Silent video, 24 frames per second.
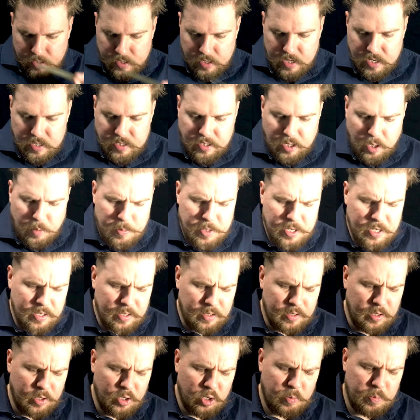It's coming in a
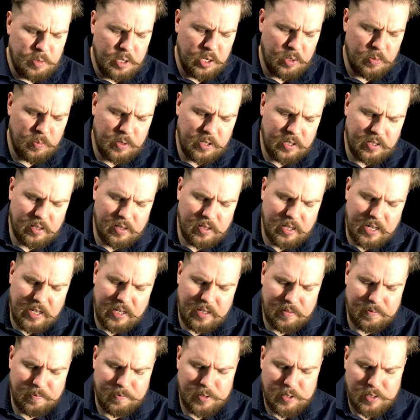little bit with like
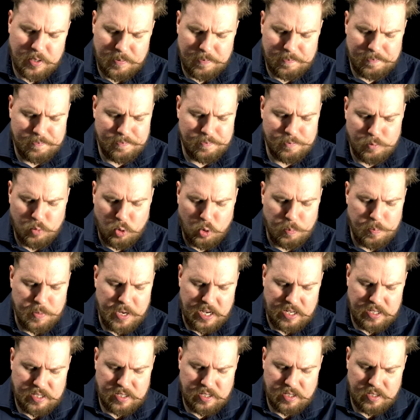some more
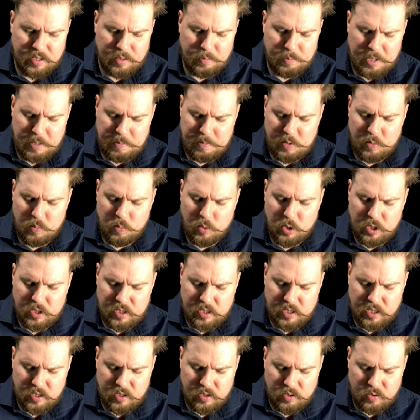masculine, maybe
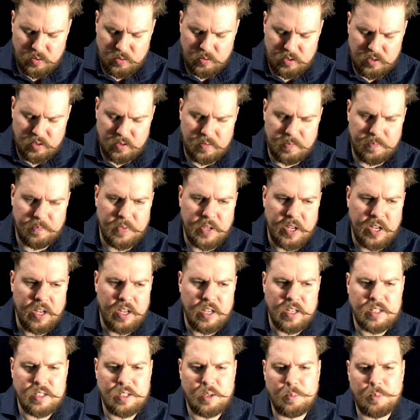woodsy notes or
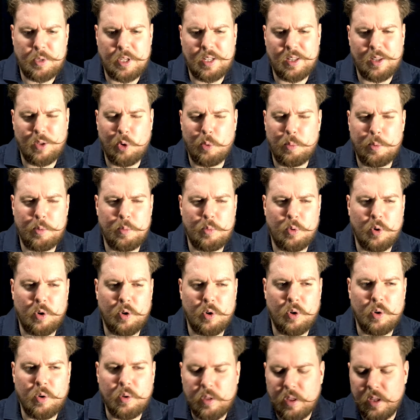something a little bit more
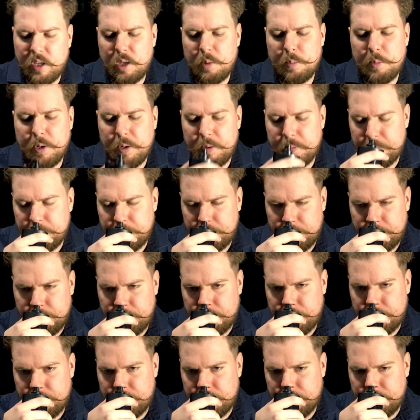earthy, but
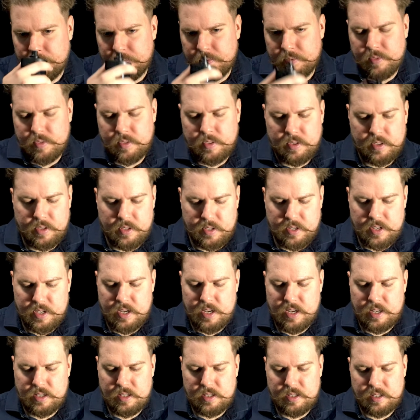
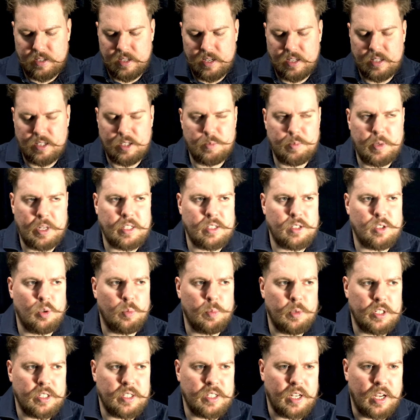it's spent so
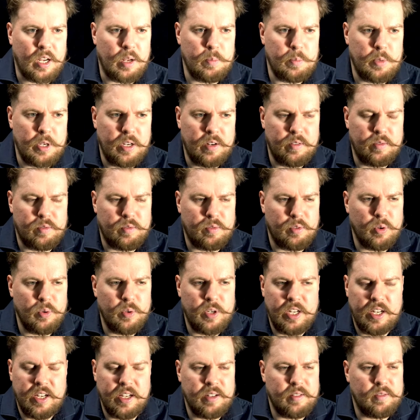much time being
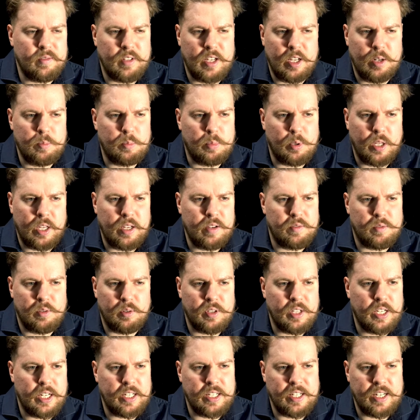fruity and playful
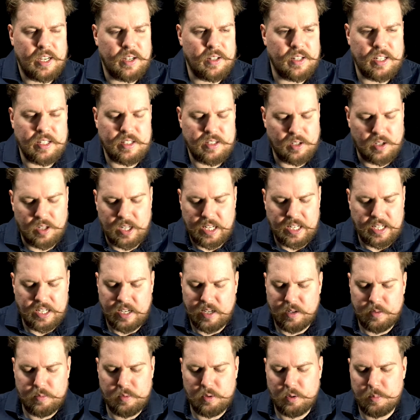that now that's all I
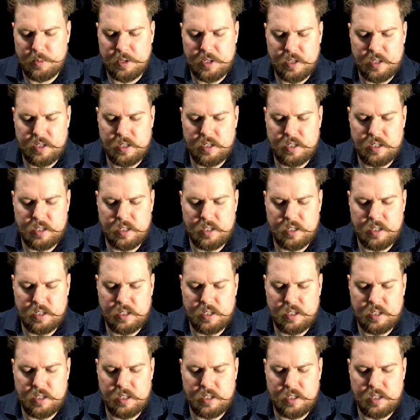get from it.